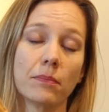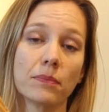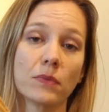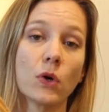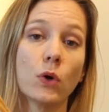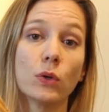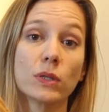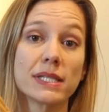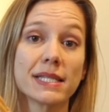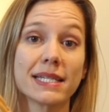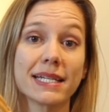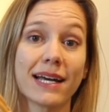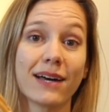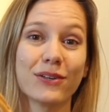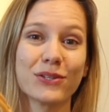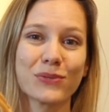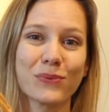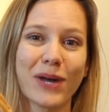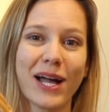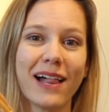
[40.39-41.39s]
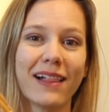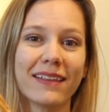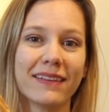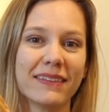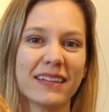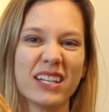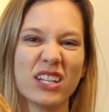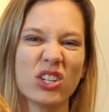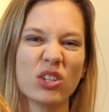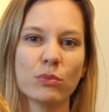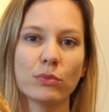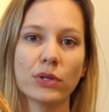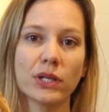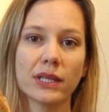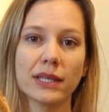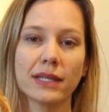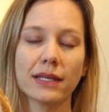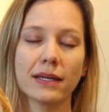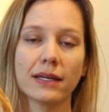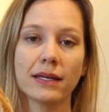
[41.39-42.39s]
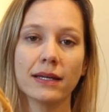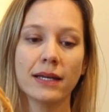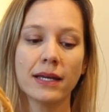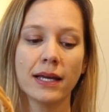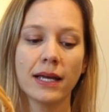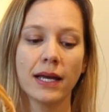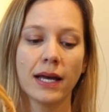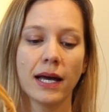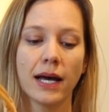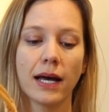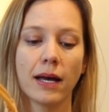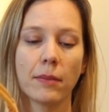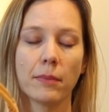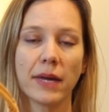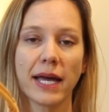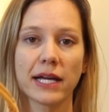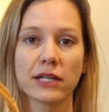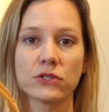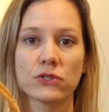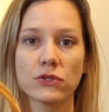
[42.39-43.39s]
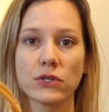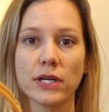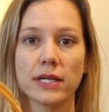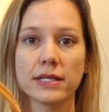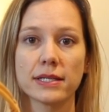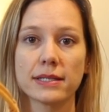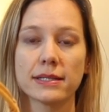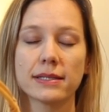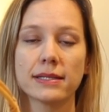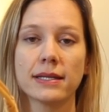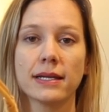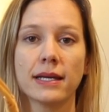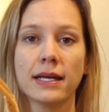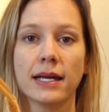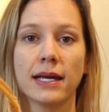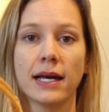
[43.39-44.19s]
holds the towels well, and then you can put the extras